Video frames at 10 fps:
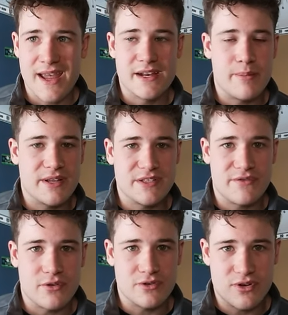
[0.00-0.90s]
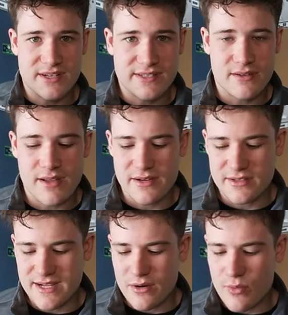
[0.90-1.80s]
It depends if you're in direct sunlight.
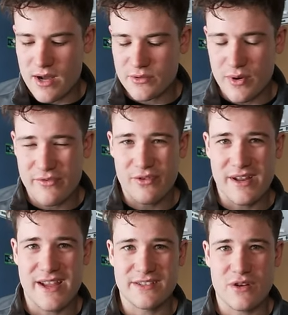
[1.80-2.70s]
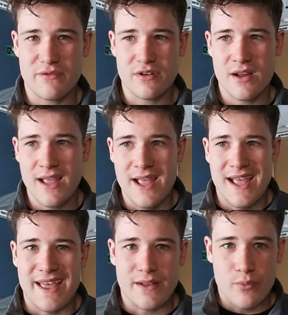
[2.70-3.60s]
Just kind of watch, wait for it to haze over,
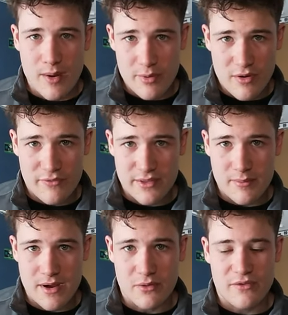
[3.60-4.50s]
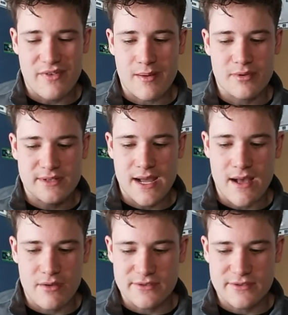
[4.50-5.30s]
and then wipe it off with a microfiber towel.